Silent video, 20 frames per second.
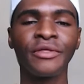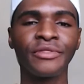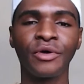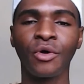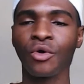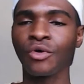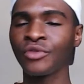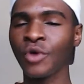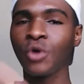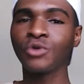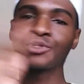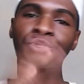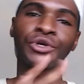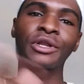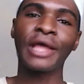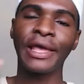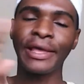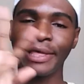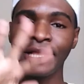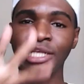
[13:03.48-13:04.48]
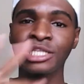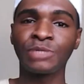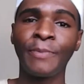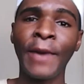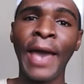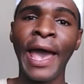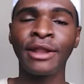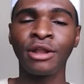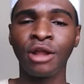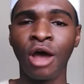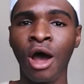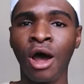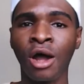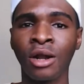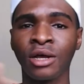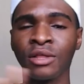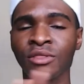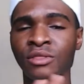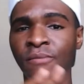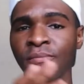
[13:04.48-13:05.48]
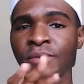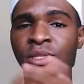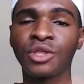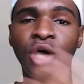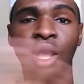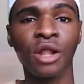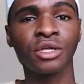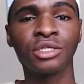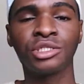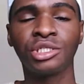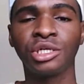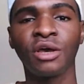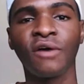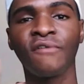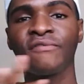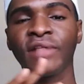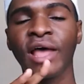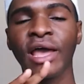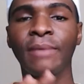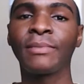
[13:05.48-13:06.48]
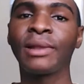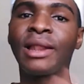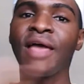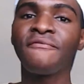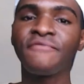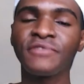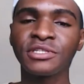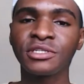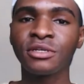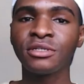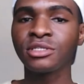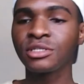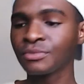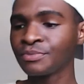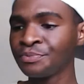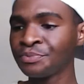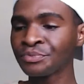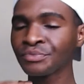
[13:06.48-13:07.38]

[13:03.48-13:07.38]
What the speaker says: they're also gonna like expand on the mythology of like Maleficent,